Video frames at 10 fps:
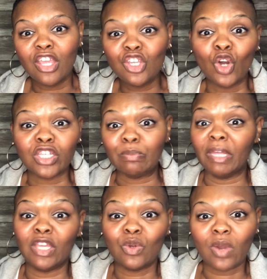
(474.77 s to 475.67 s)

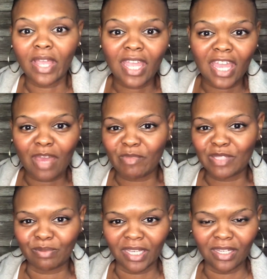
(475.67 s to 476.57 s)
explain who I am,
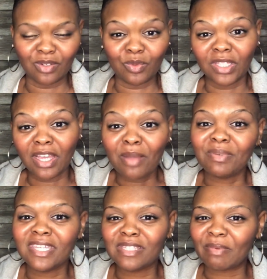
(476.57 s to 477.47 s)
explain what the
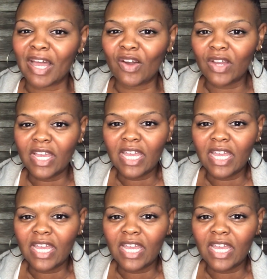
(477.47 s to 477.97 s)
company is about.